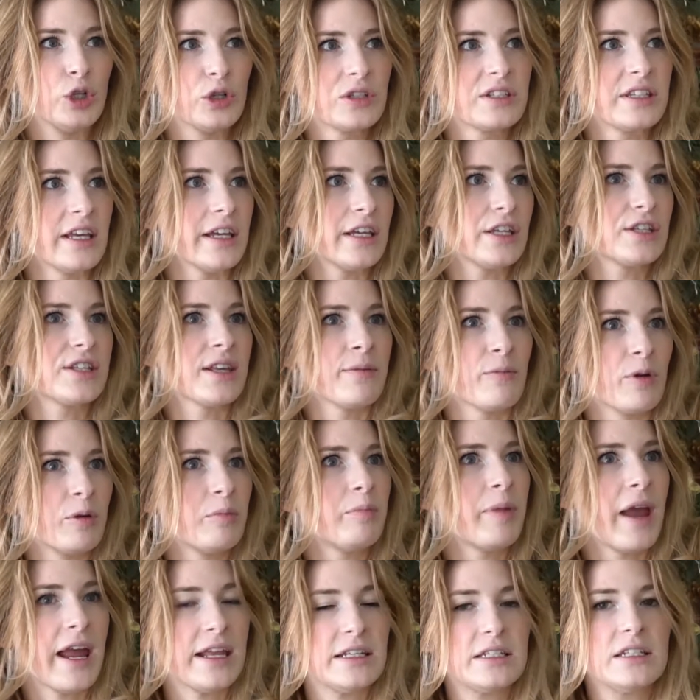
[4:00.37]
looks like someone
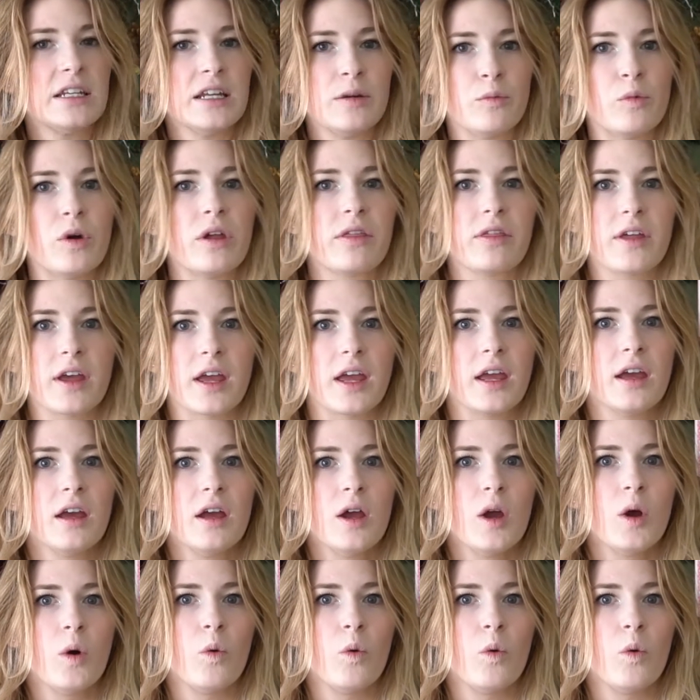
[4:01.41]
painted it with a